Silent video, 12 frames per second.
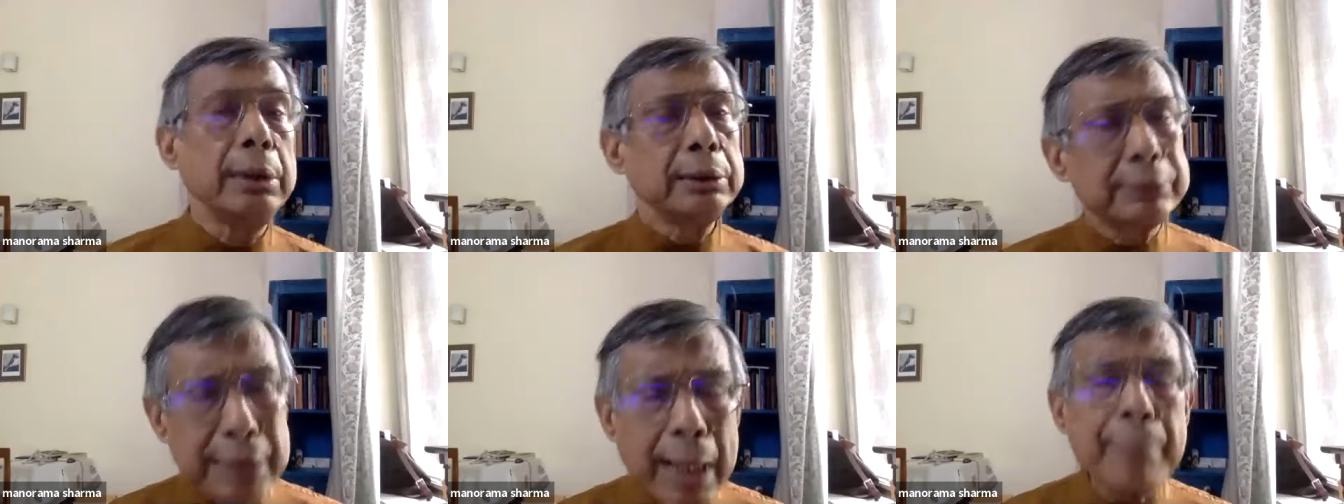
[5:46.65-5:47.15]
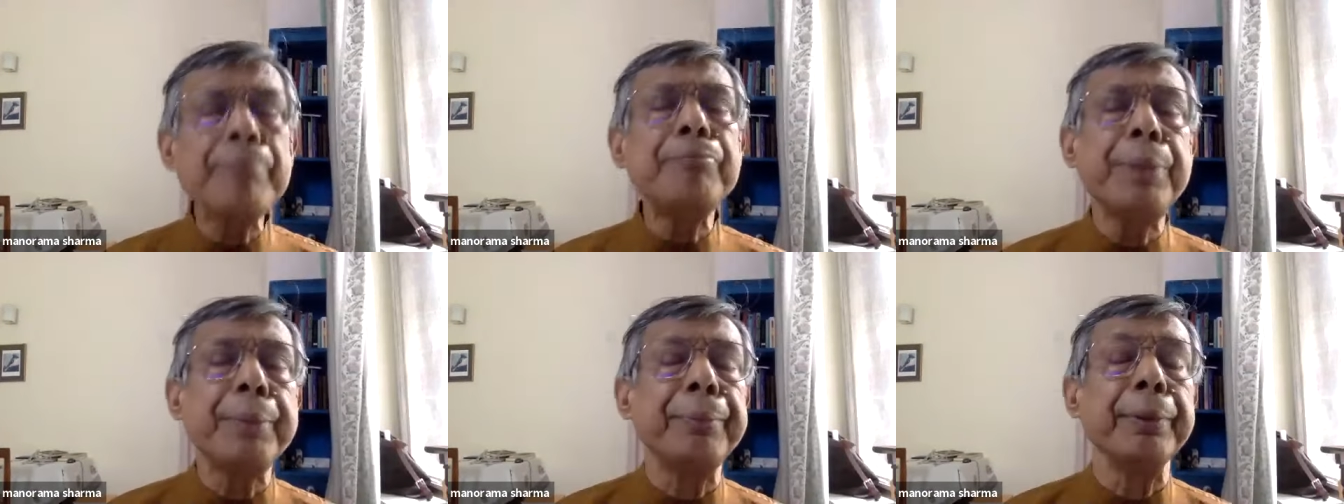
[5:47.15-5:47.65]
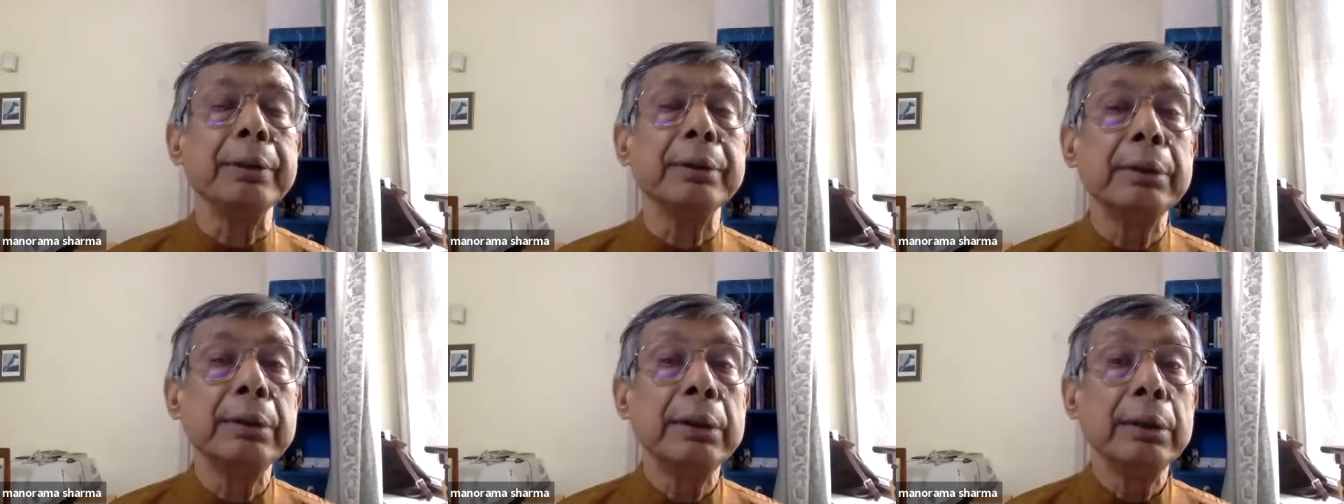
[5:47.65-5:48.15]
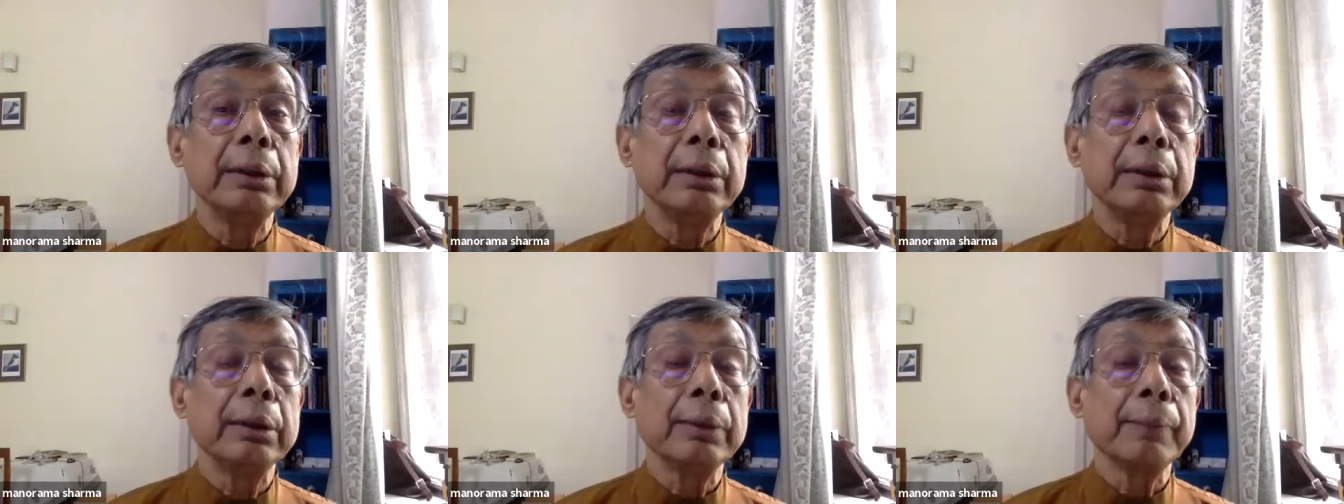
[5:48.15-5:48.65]
Some people
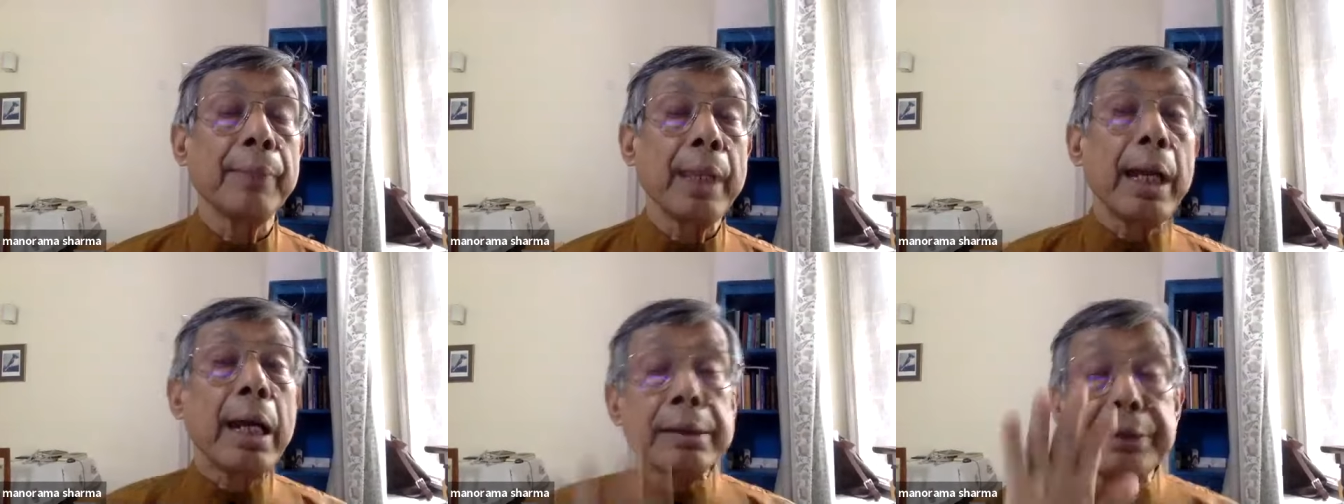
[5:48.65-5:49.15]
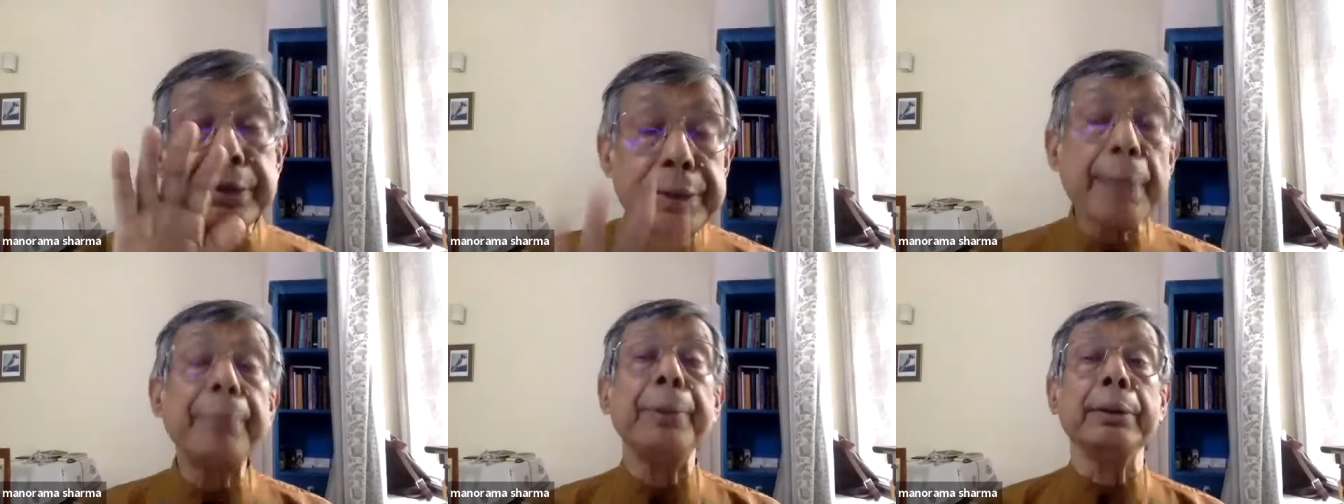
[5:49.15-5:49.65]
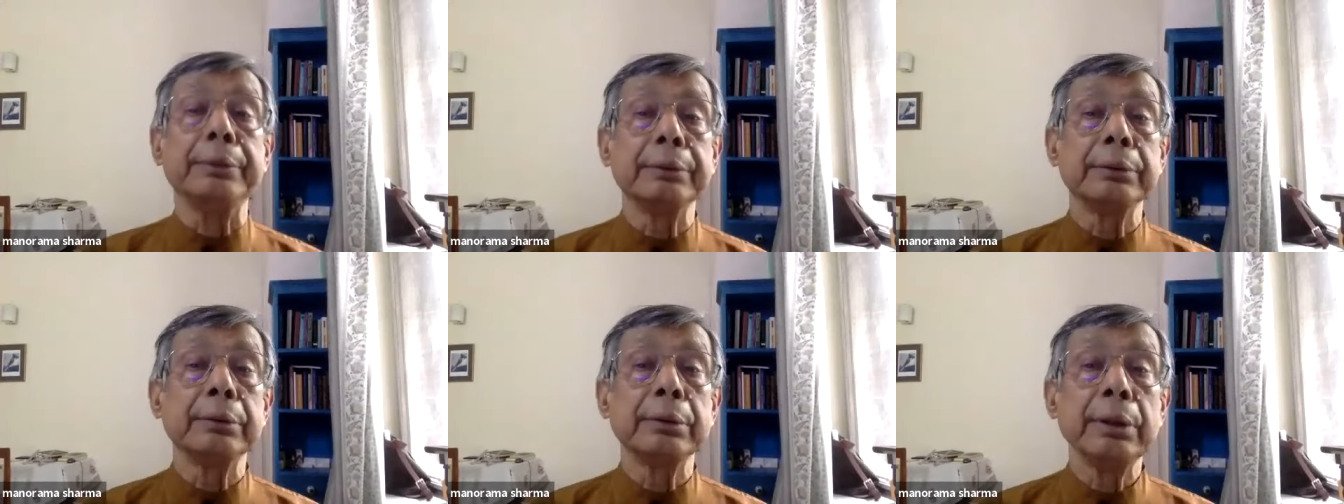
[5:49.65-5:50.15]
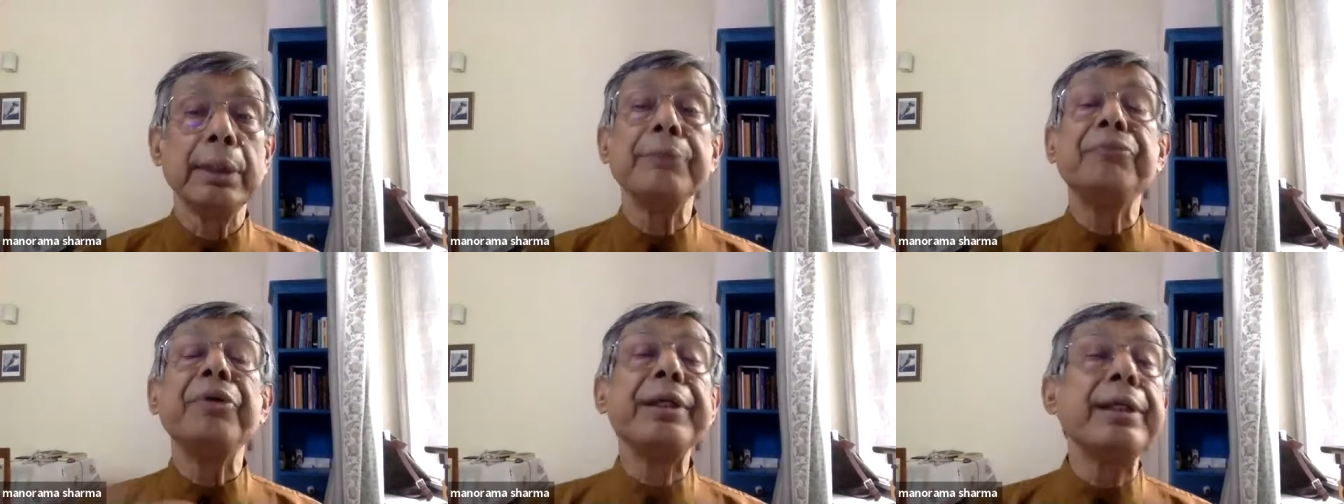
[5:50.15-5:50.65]
are disabled
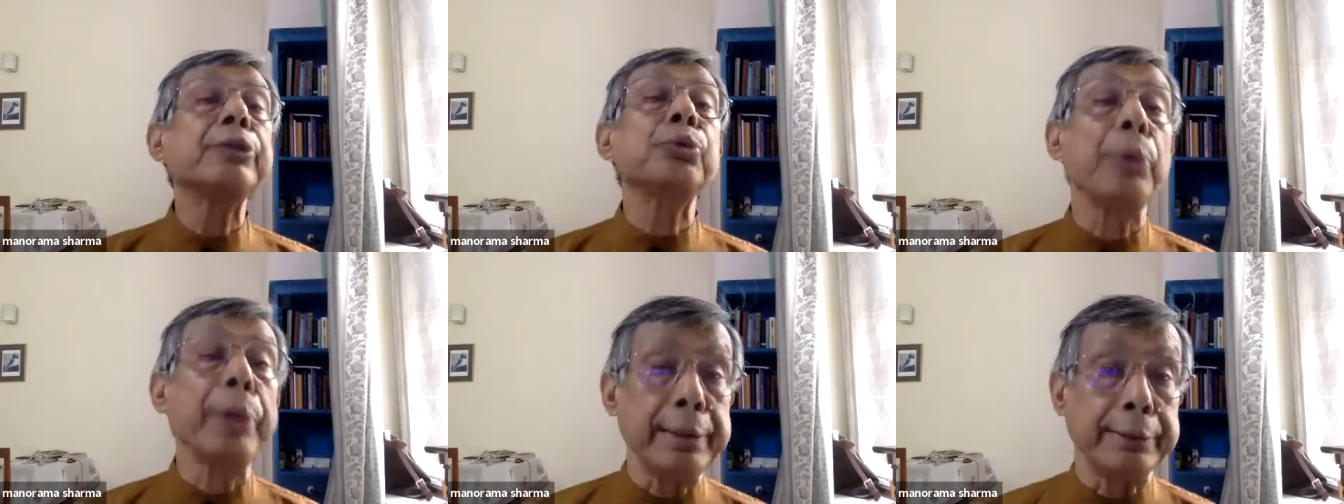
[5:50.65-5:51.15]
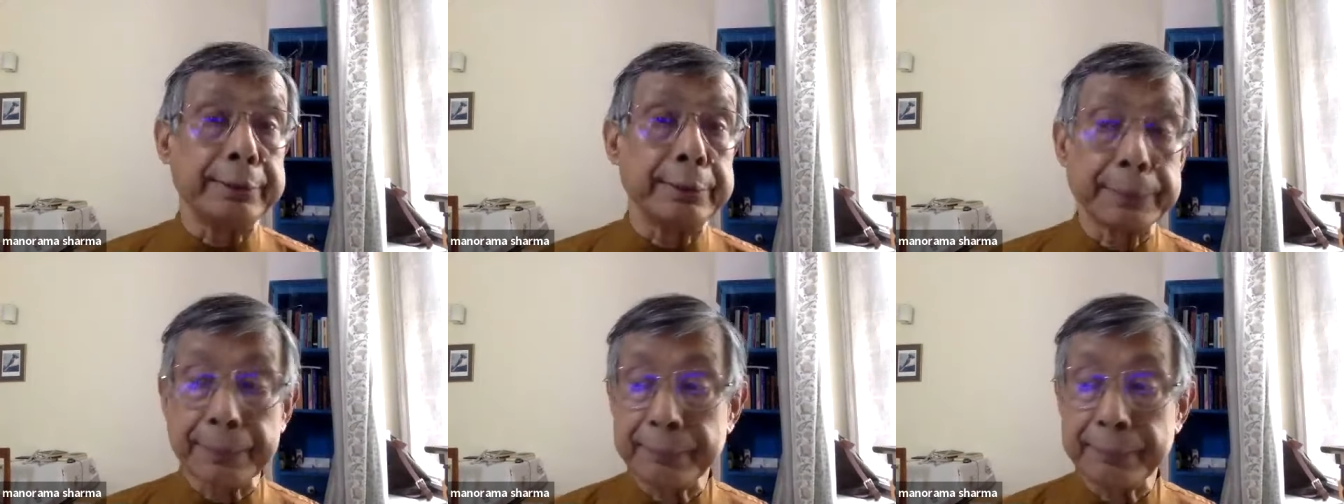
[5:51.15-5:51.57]
in various ways.